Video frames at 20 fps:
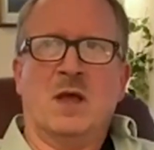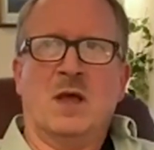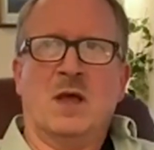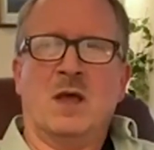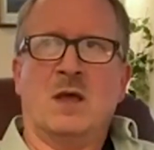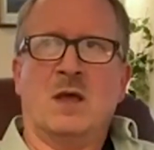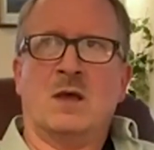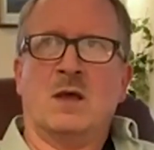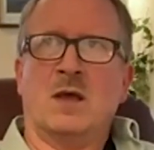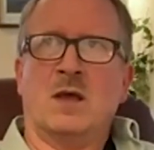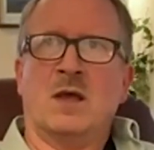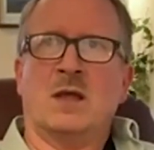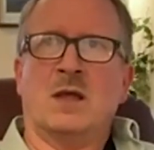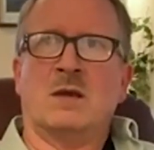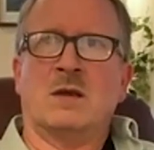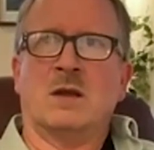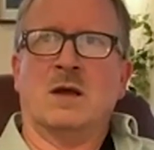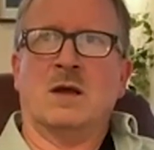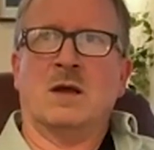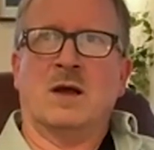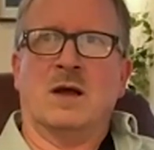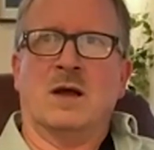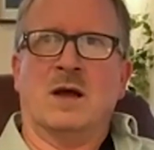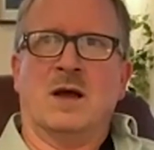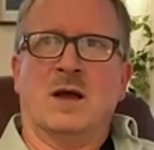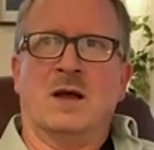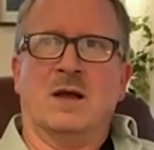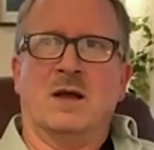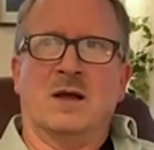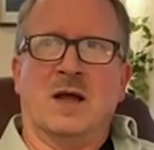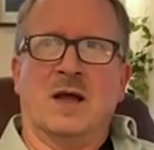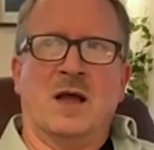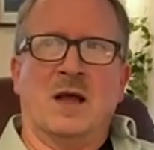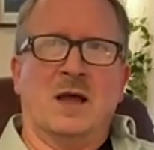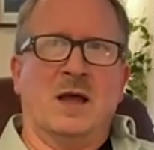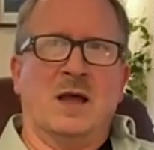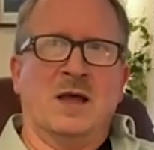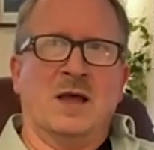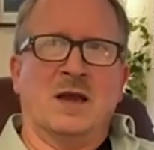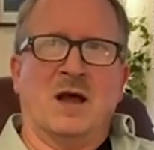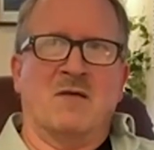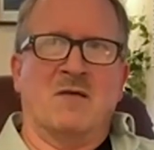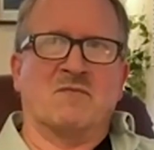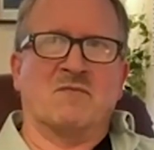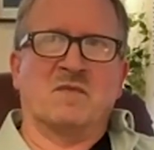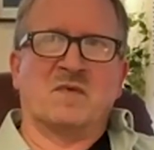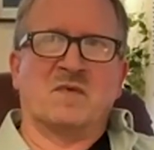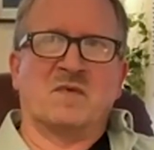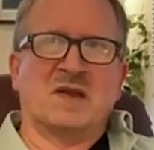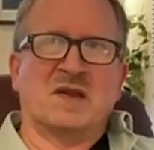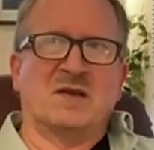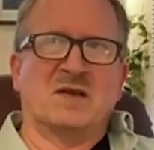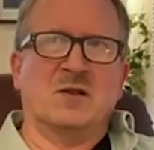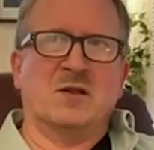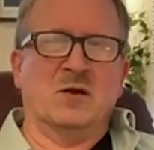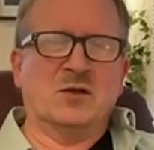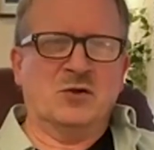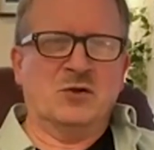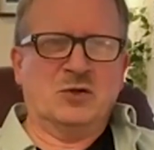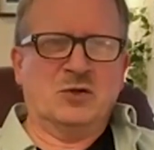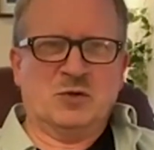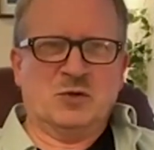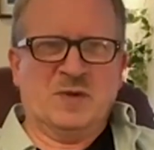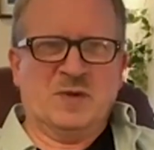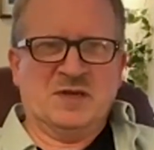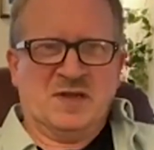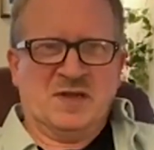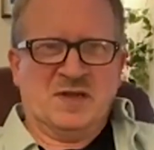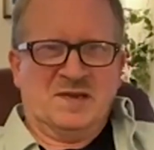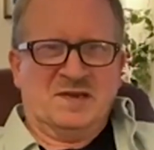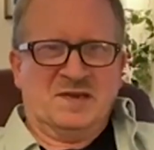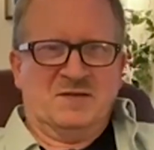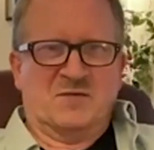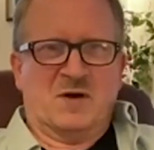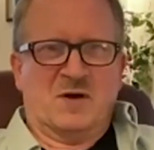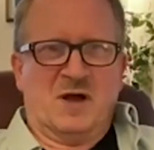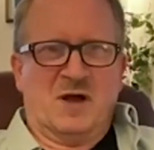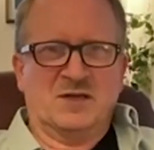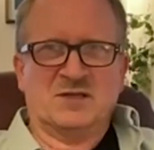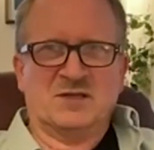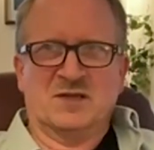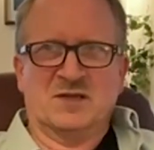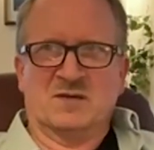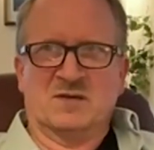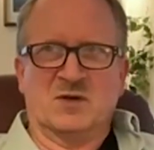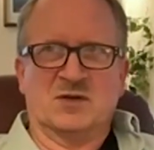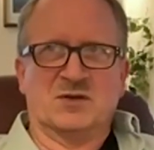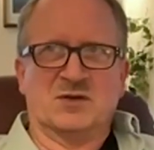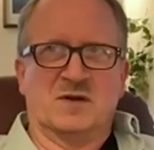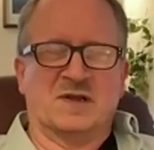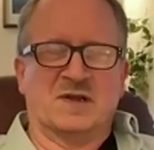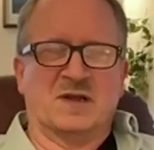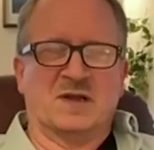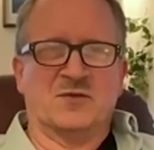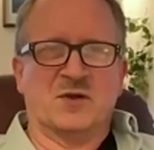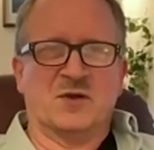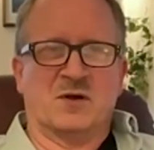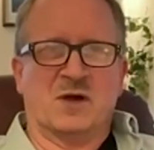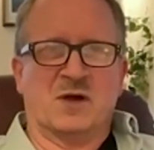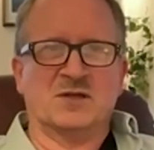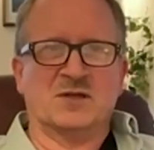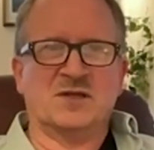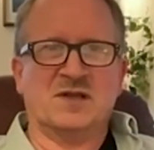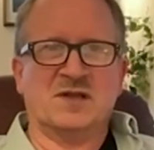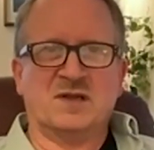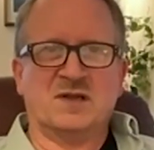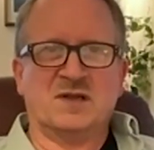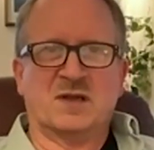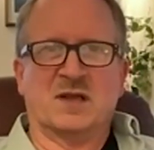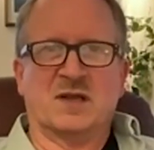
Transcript: And I said, you know, you should be tested for autism. It turns out they're autistic.